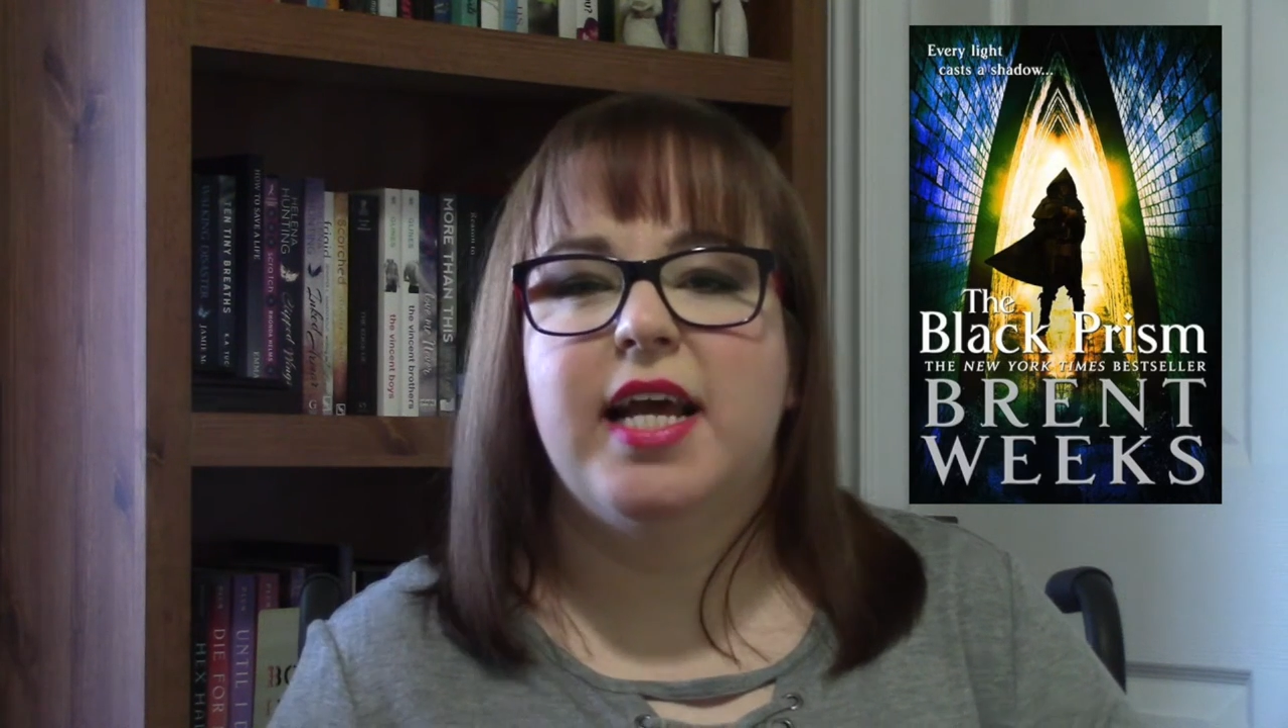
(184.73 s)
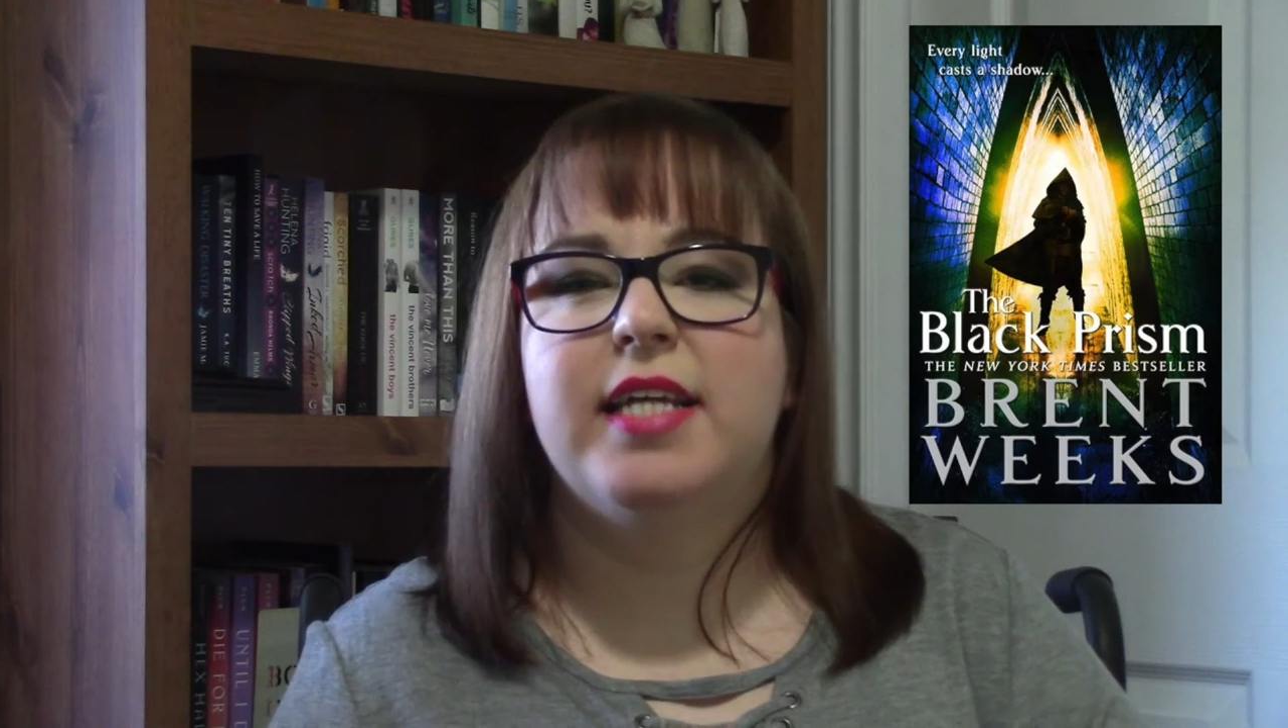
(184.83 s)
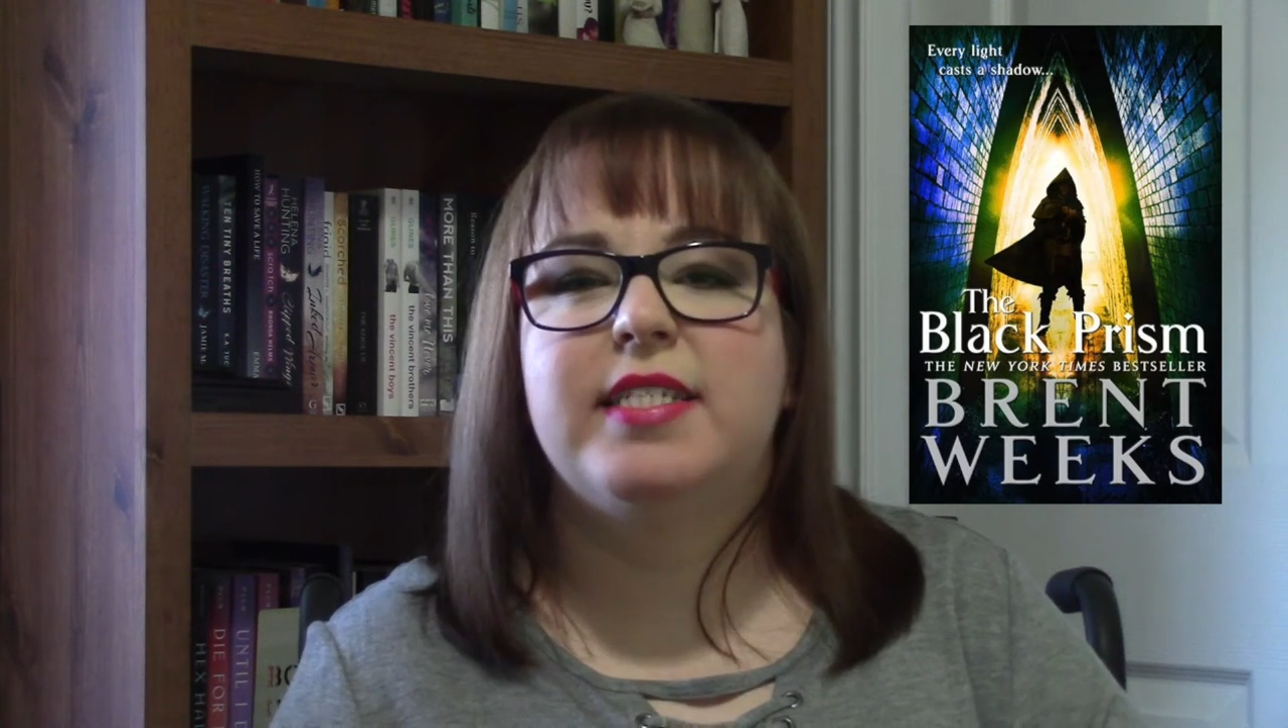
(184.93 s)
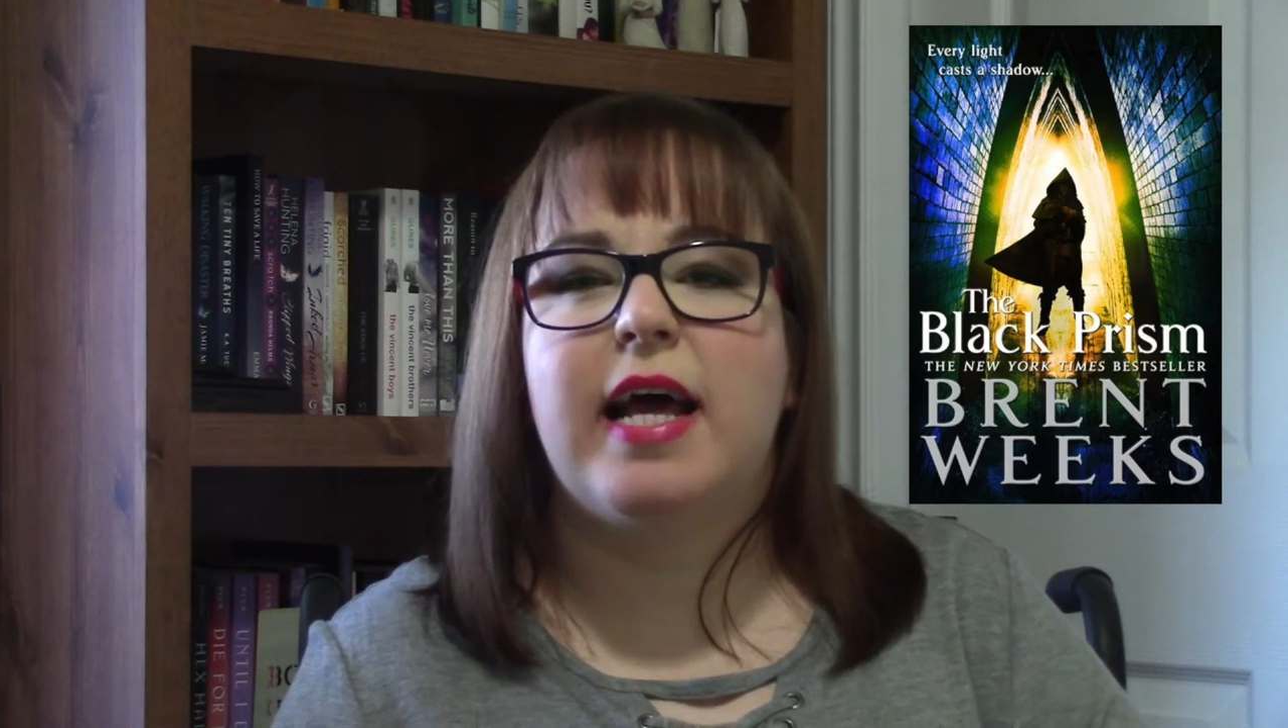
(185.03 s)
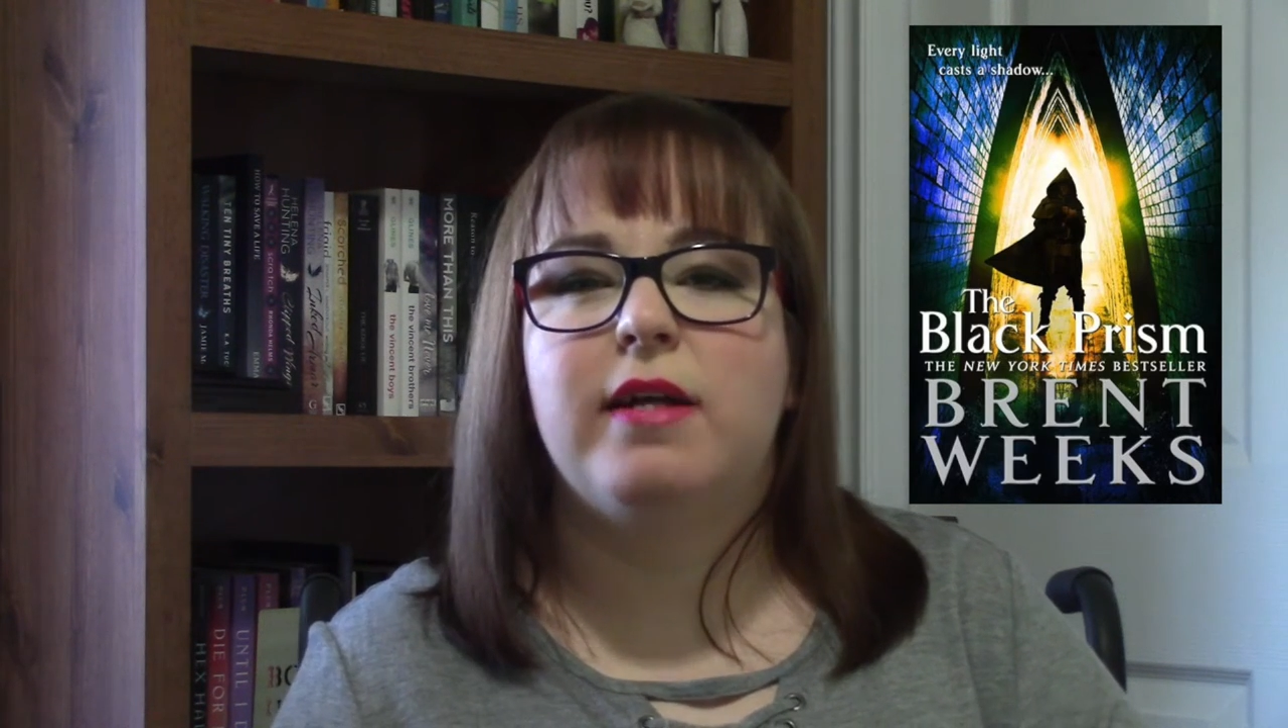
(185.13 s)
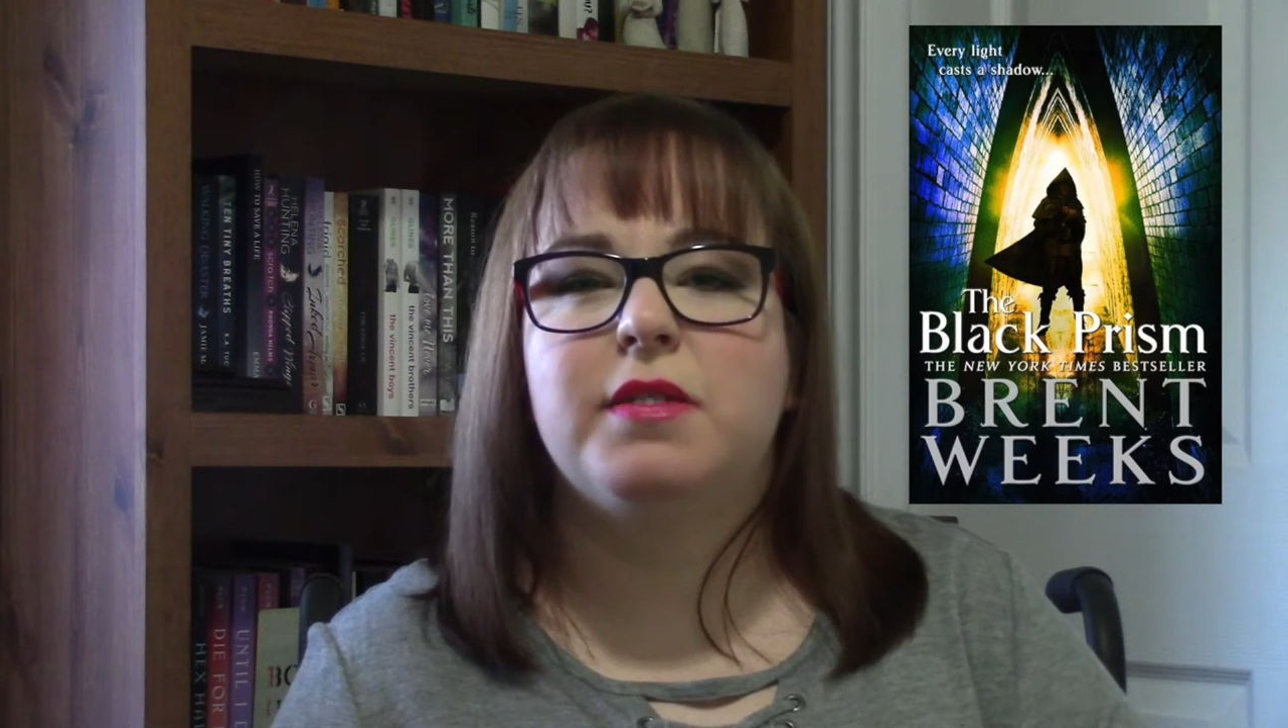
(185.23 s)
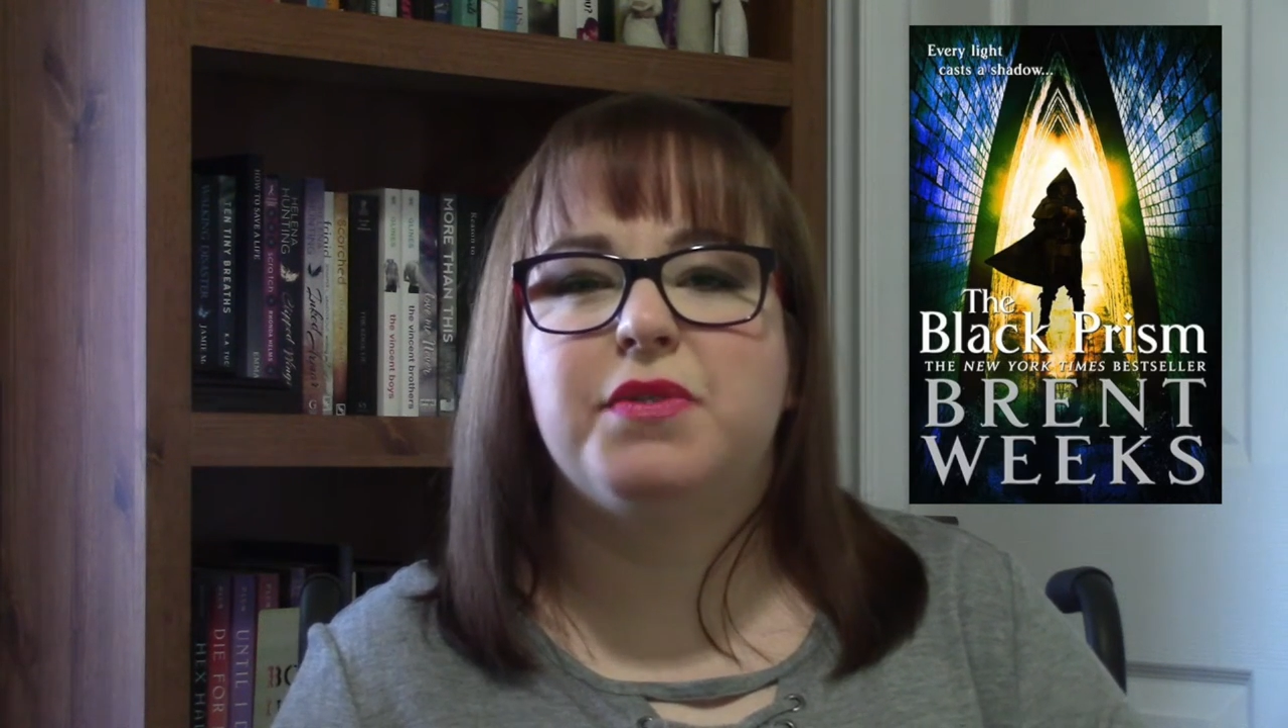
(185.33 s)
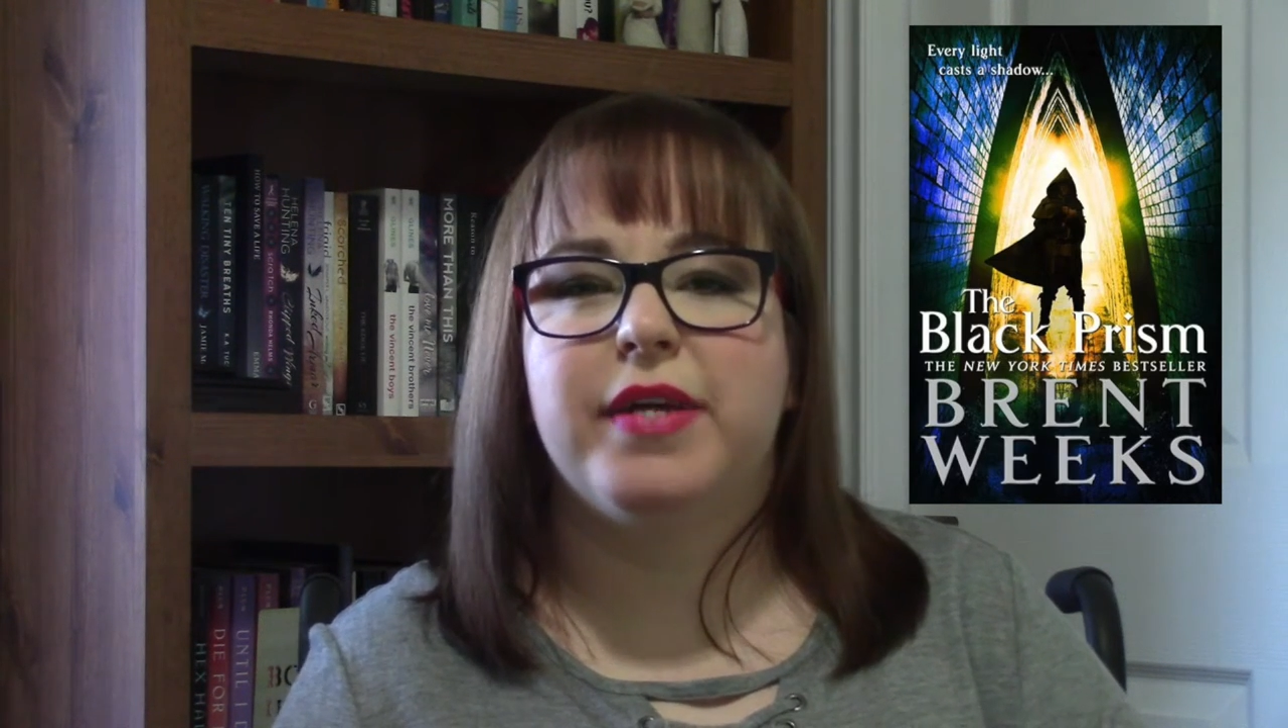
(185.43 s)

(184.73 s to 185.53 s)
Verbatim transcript: It sounds